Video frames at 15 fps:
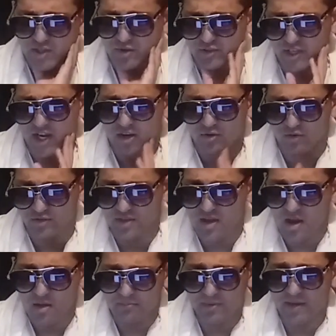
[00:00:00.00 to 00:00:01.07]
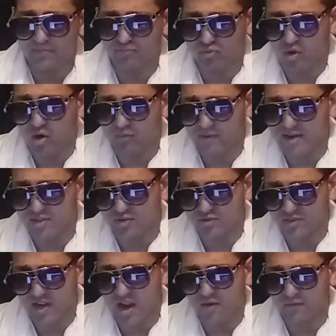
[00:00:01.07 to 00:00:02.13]
entertainers beat pro
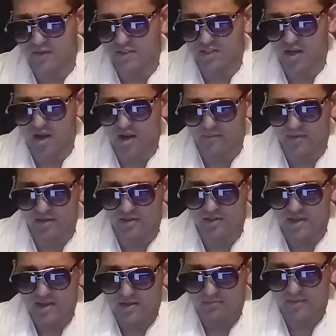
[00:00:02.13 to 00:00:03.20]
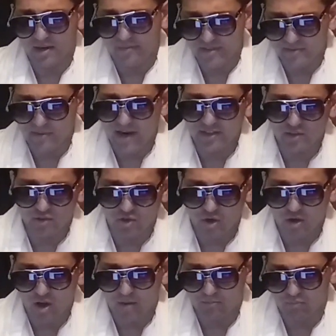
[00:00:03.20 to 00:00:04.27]
wrestlers every time and made up his mind to
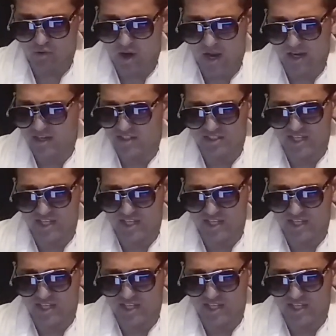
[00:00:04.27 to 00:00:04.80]
turn on Bryan